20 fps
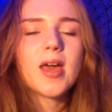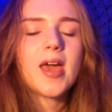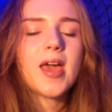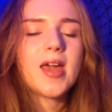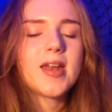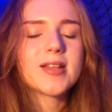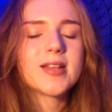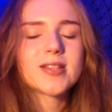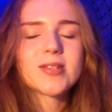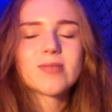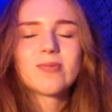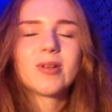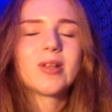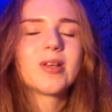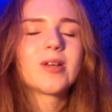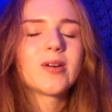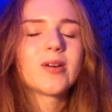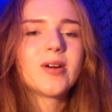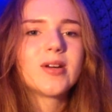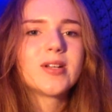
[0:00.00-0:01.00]
and it's
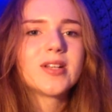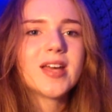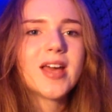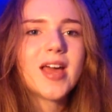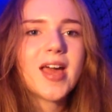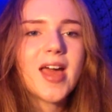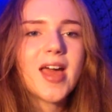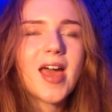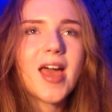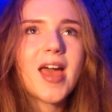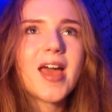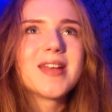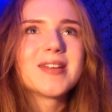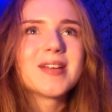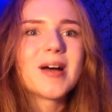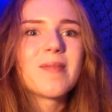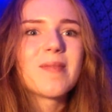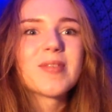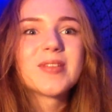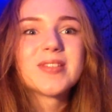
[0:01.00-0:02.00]
really good. And
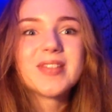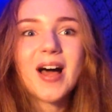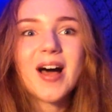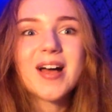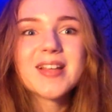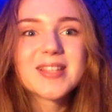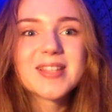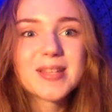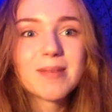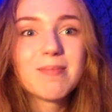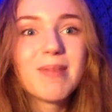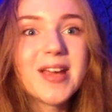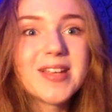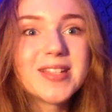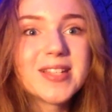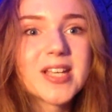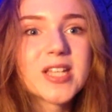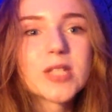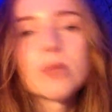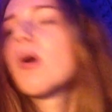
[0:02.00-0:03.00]
the dance is
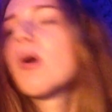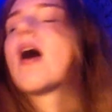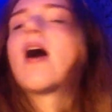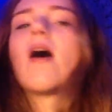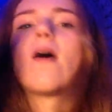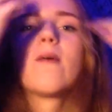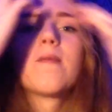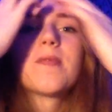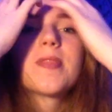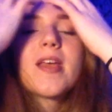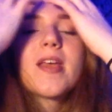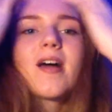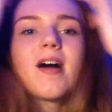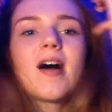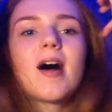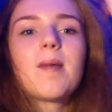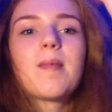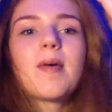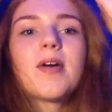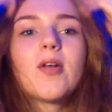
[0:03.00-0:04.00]
amazing as well.
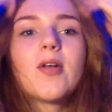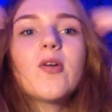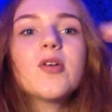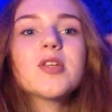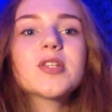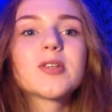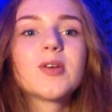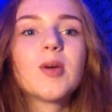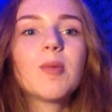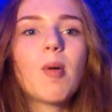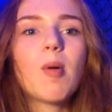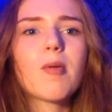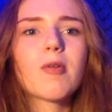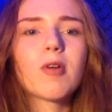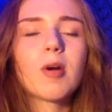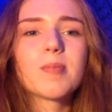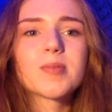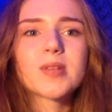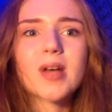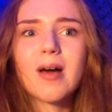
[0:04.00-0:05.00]
I noticed K-pop
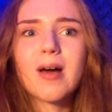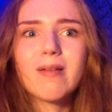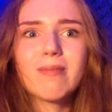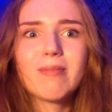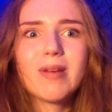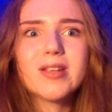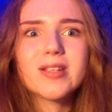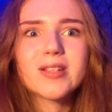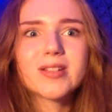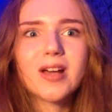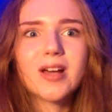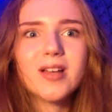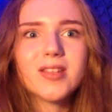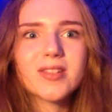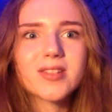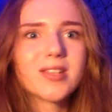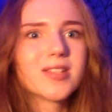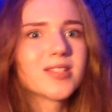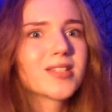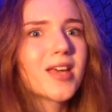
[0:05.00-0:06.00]
groups are amazing
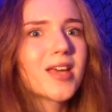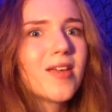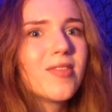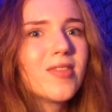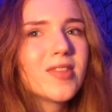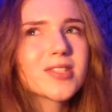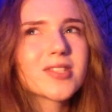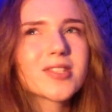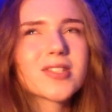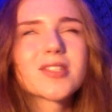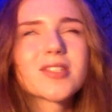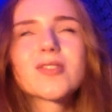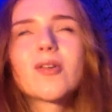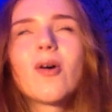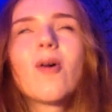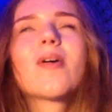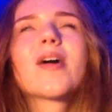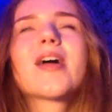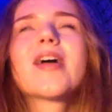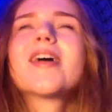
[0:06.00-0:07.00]
dancers, and this
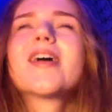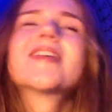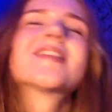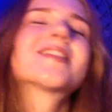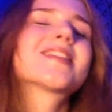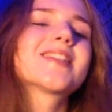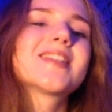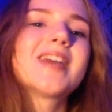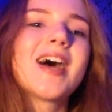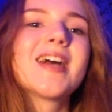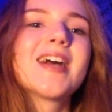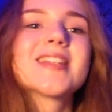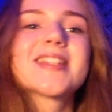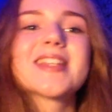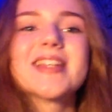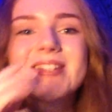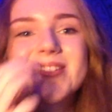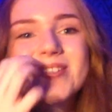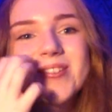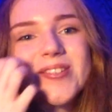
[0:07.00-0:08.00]
song
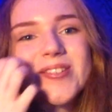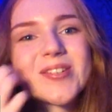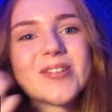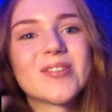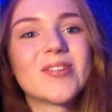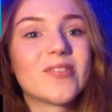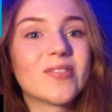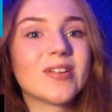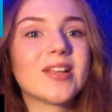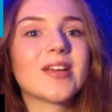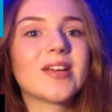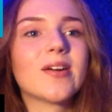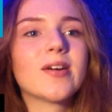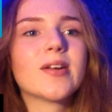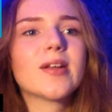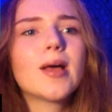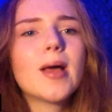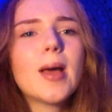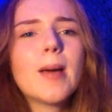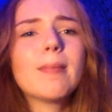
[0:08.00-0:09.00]
dance is also really
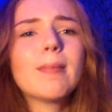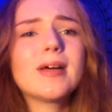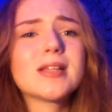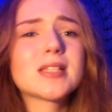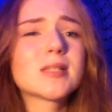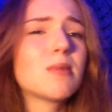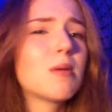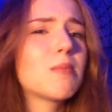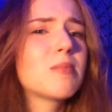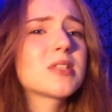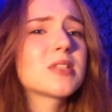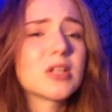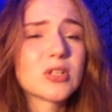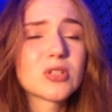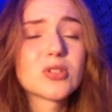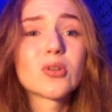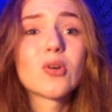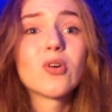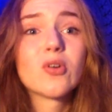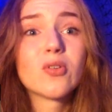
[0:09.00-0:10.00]
good. Plus the members are
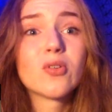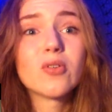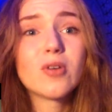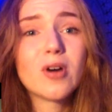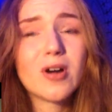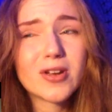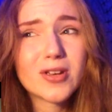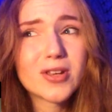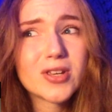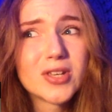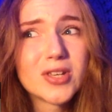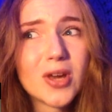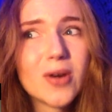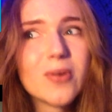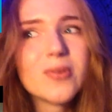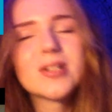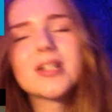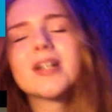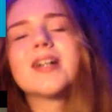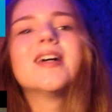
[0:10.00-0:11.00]
so
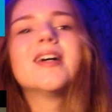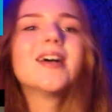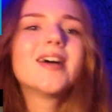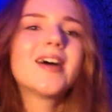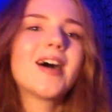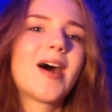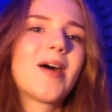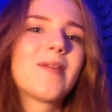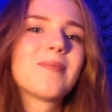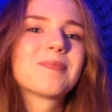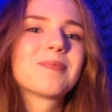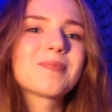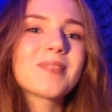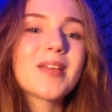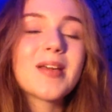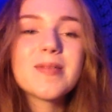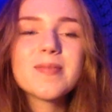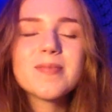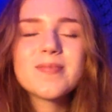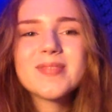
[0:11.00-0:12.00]
cute.
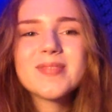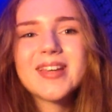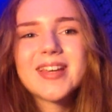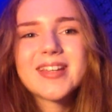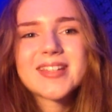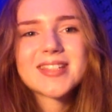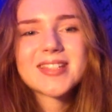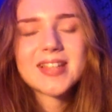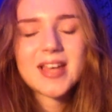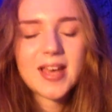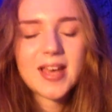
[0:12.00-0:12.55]
Yes.